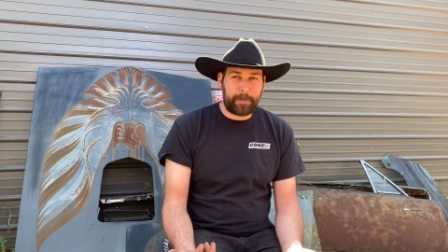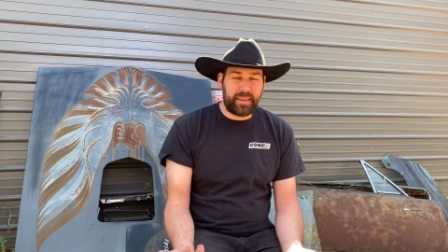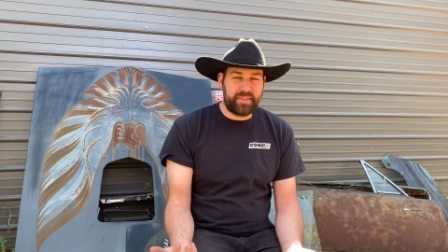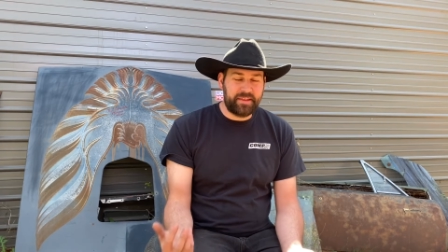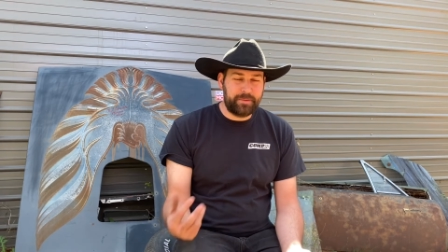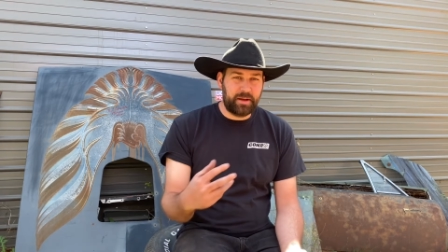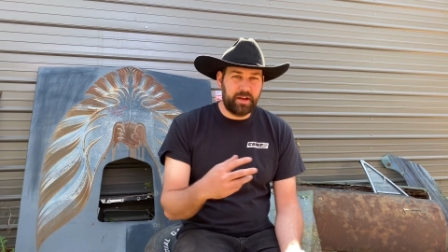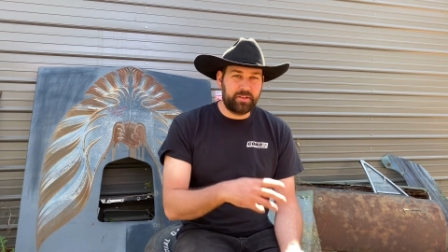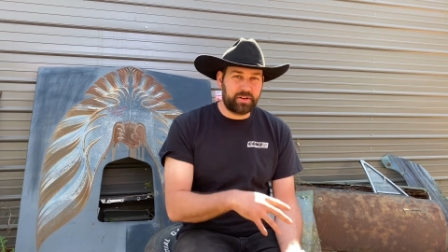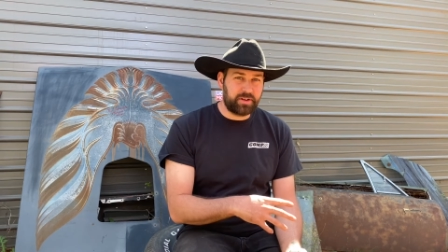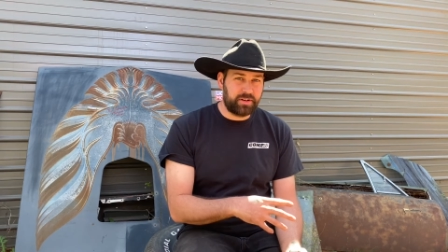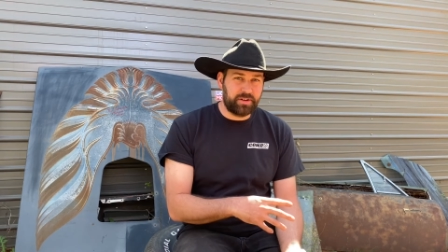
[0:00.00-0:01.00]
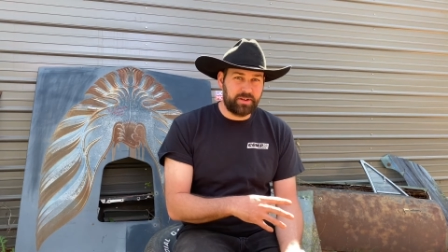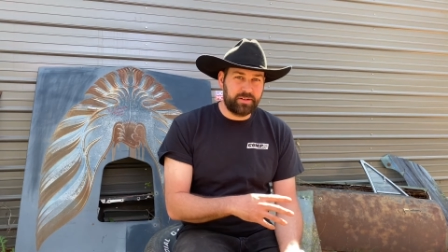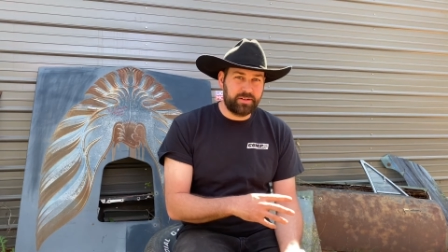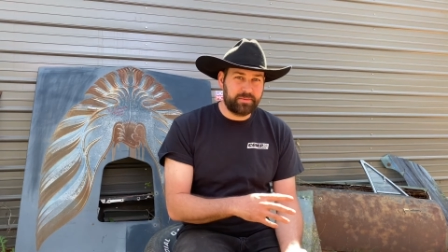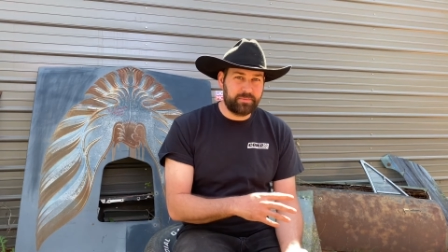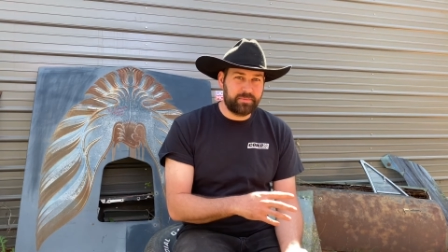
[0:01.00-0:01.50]
I think my other car
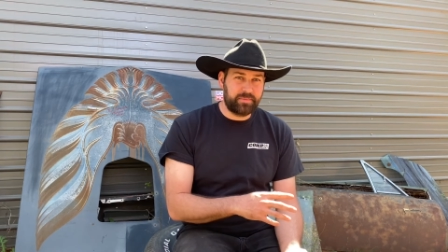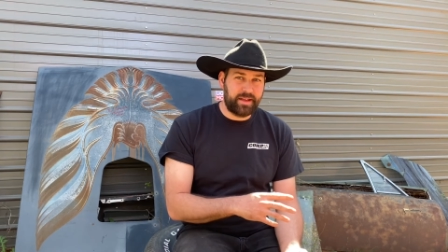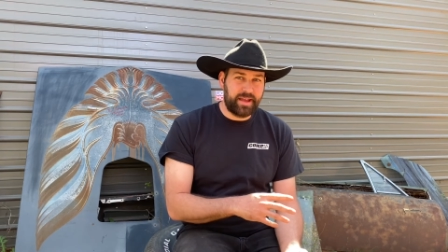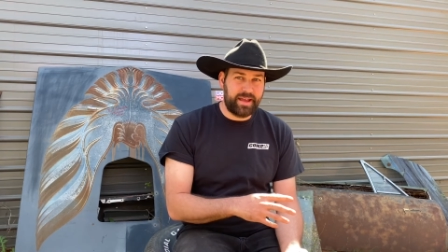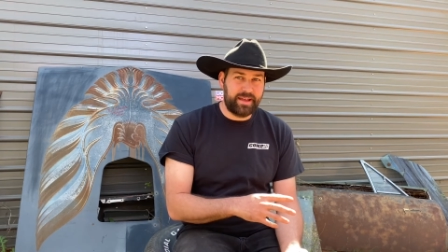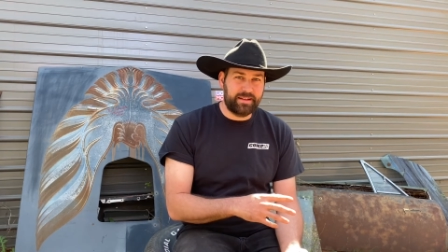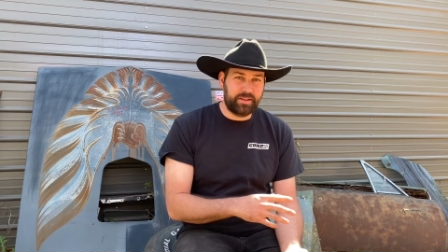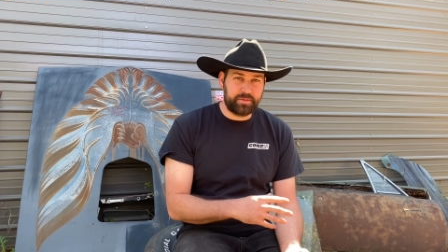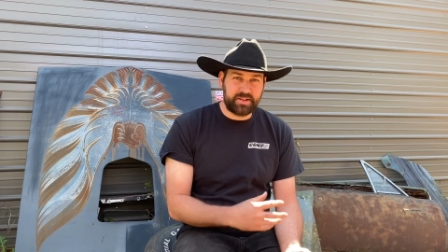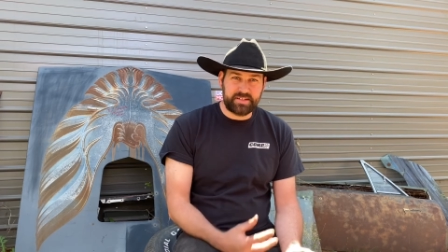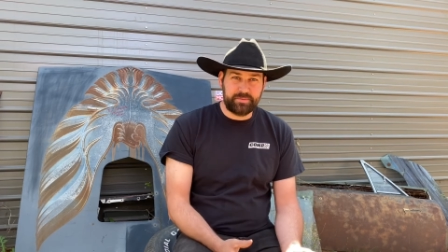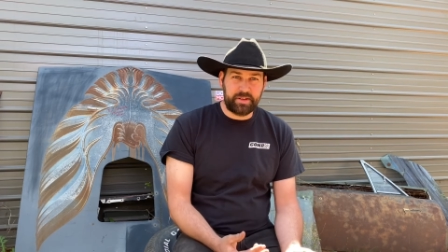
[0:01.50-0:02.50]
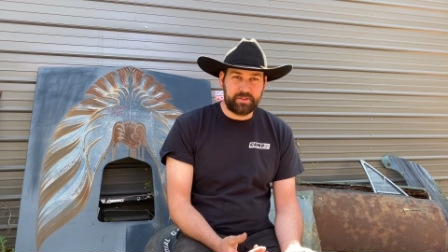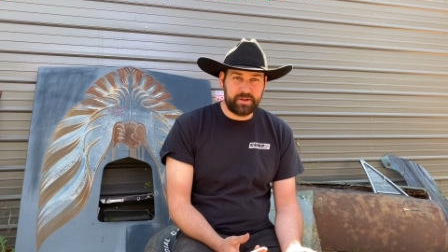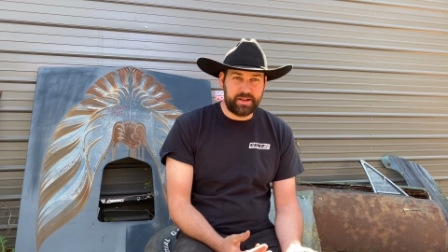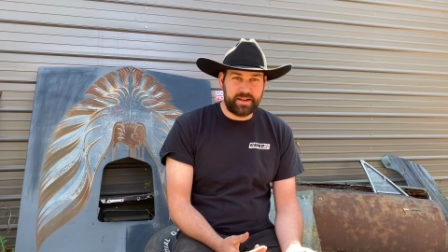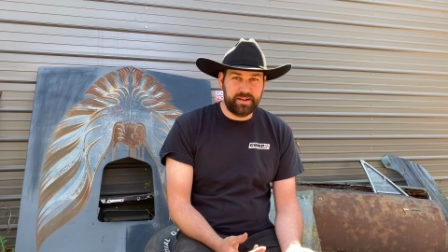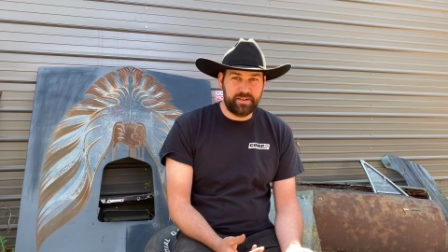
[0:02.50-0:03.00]
had a 373
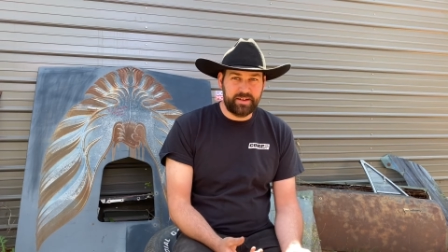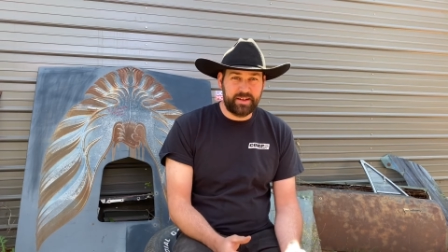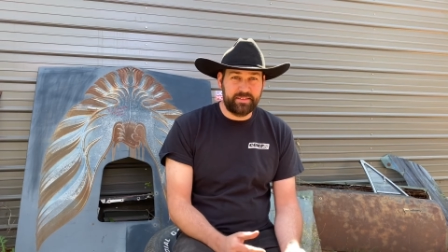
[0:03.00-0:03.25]
gear in it,